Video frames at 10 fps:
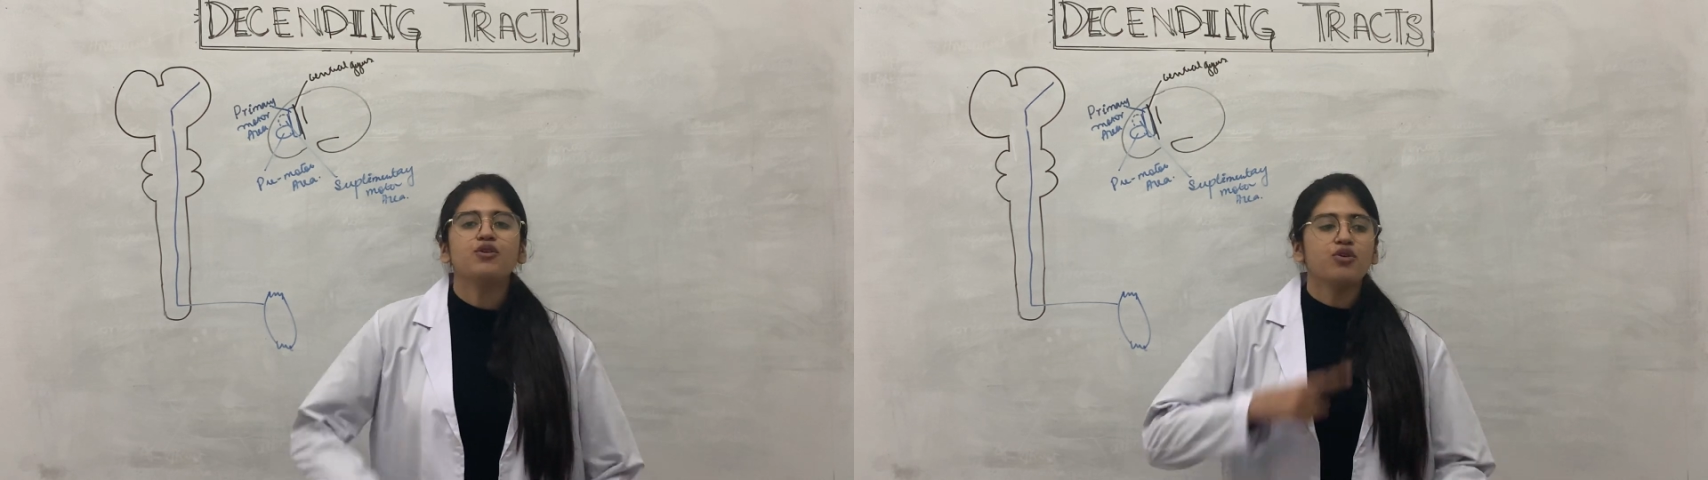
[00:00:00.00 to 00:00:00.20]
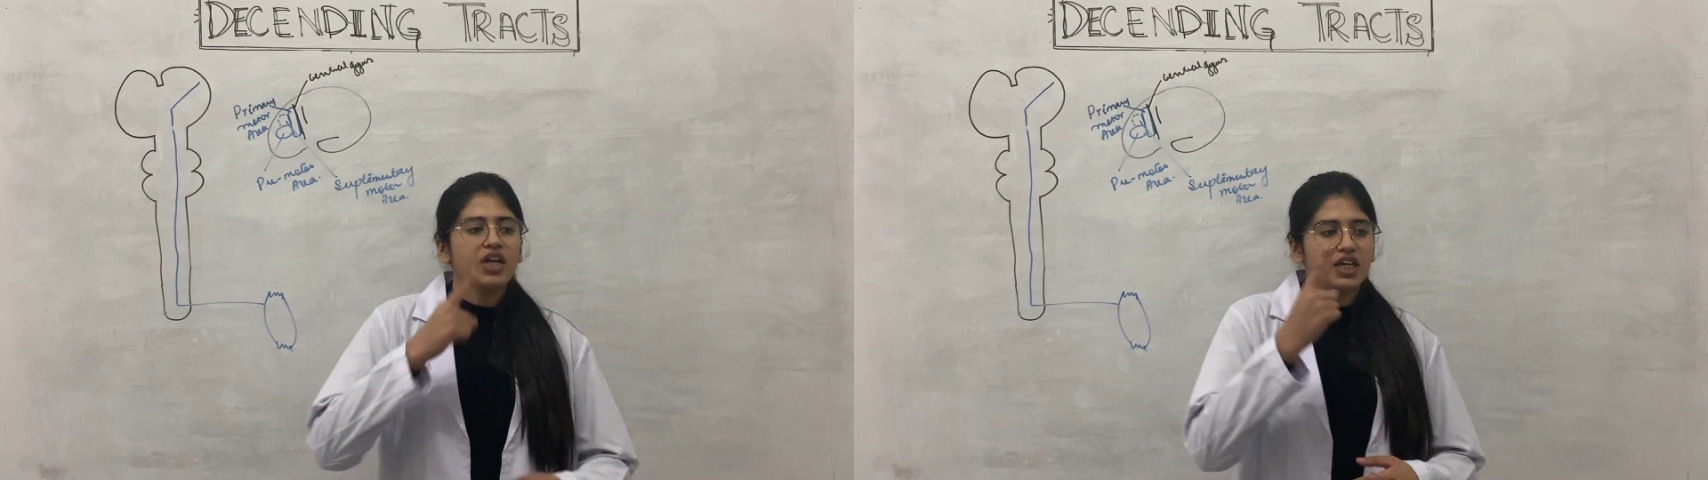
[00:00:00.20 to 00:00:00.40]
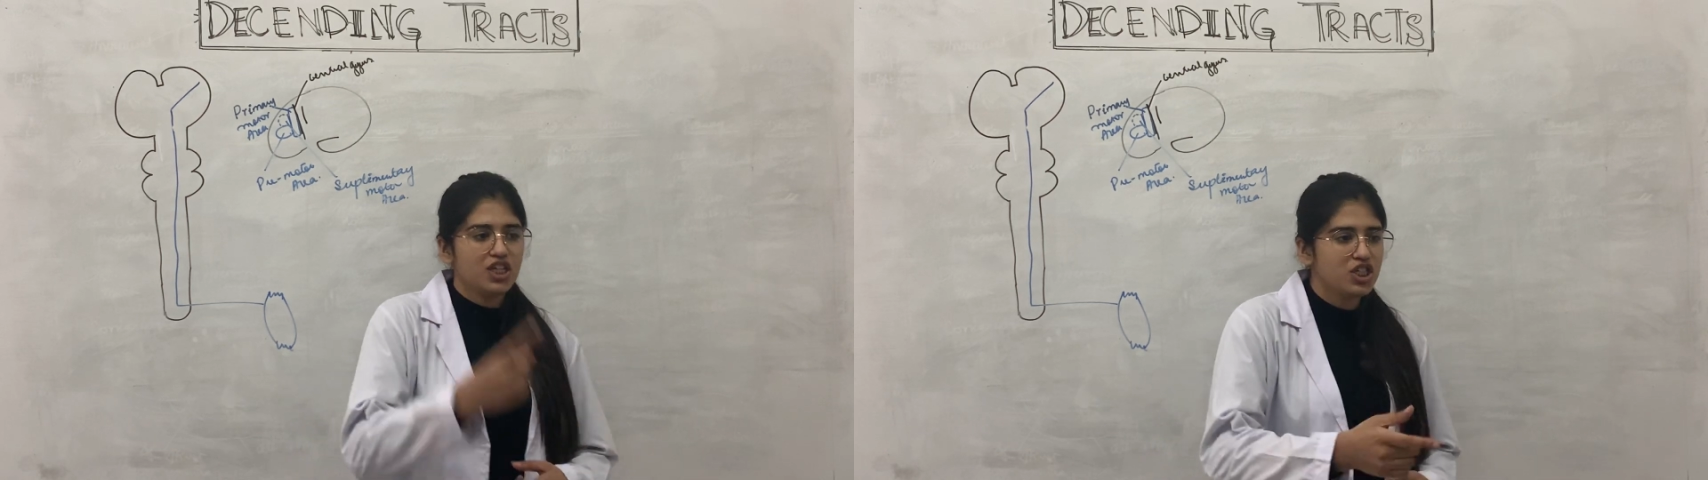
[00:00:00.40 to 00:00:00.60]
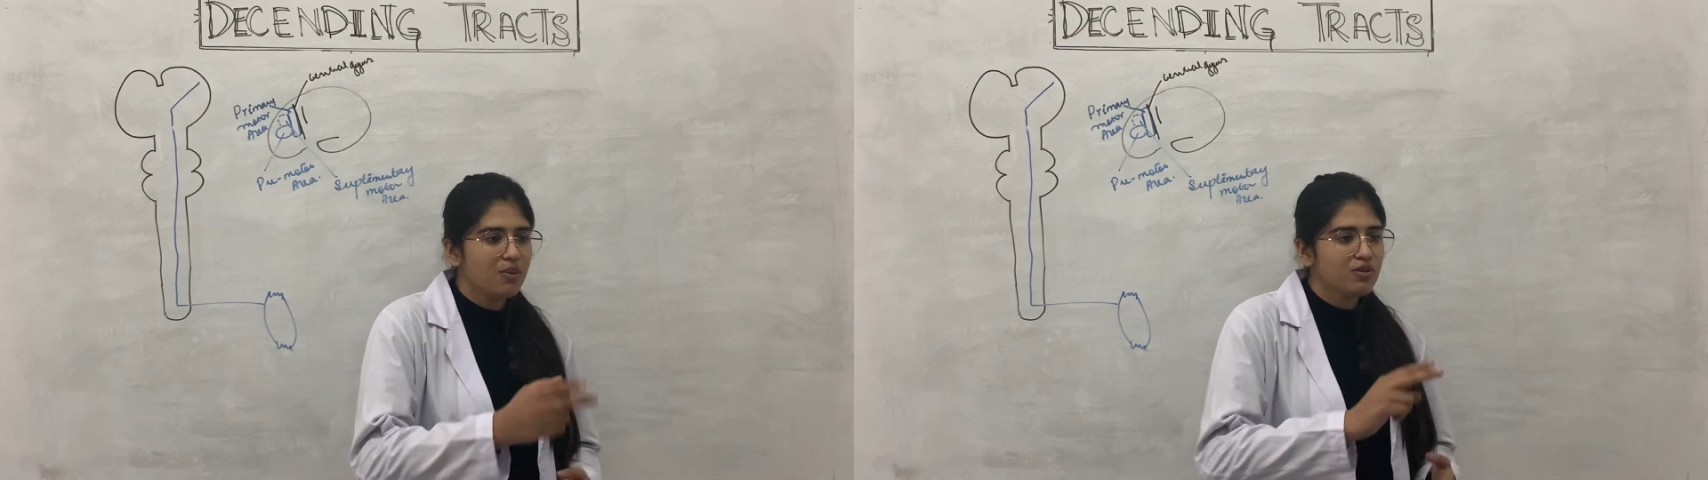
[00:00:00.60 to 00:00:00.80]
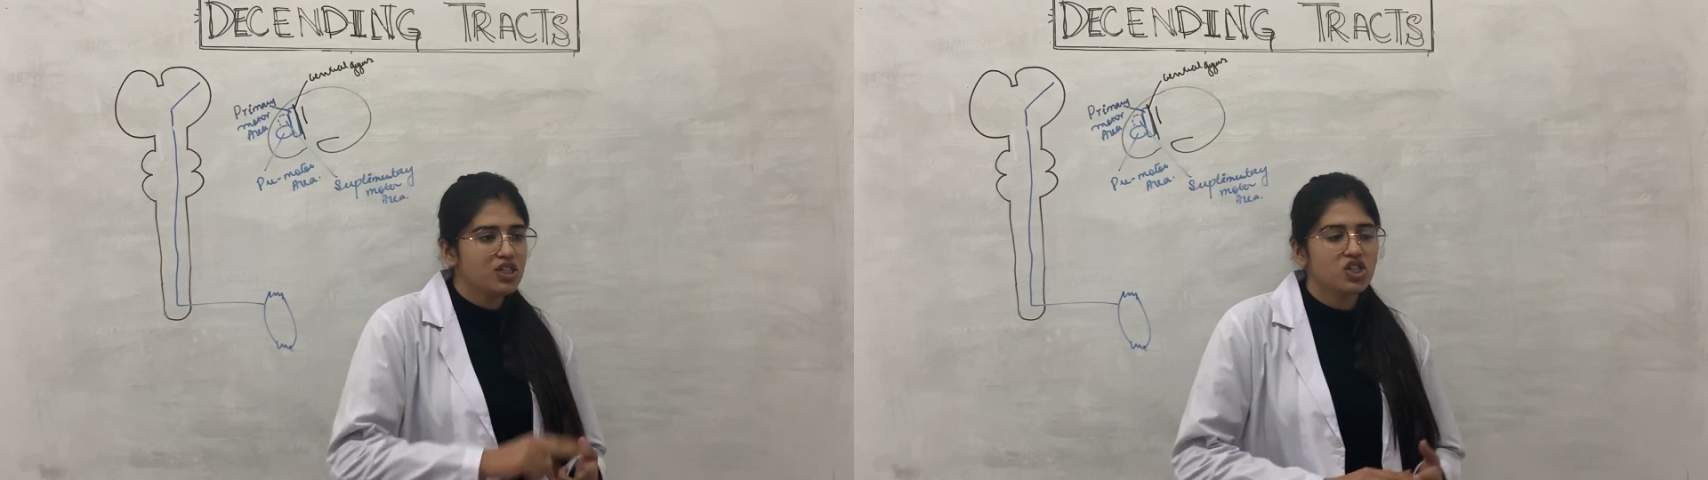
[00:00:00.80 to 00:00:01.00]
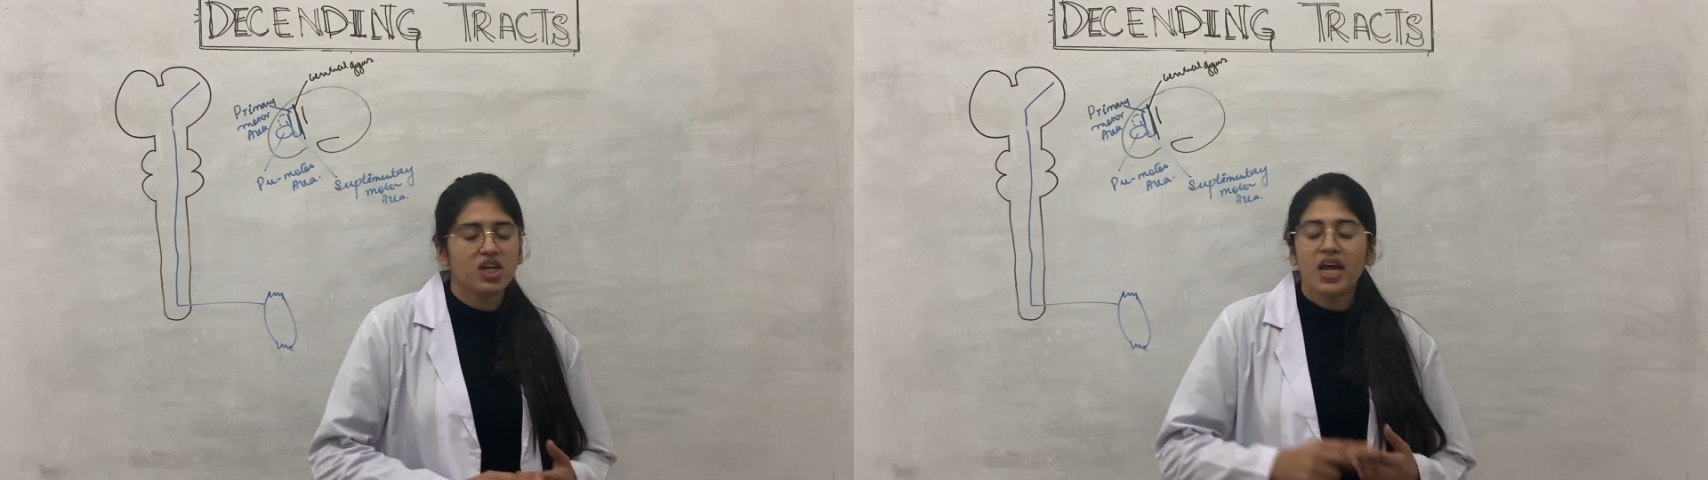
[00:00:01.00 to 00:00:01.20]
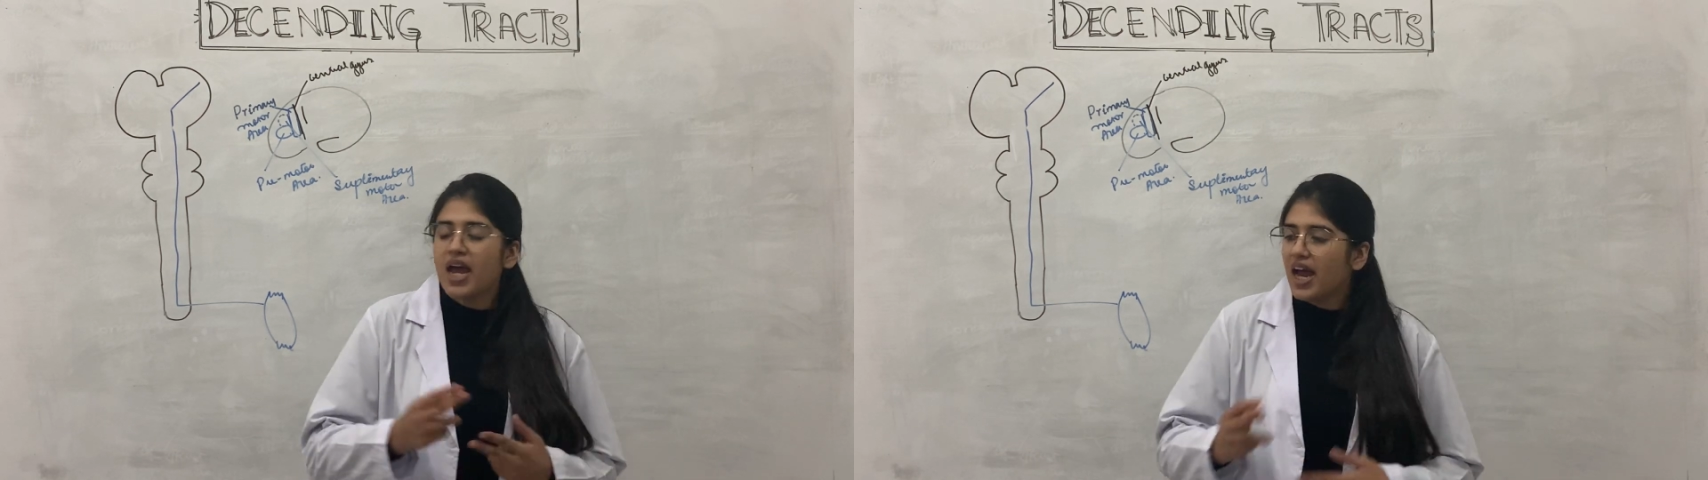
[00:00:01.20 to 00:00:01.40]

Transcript: know the initial position,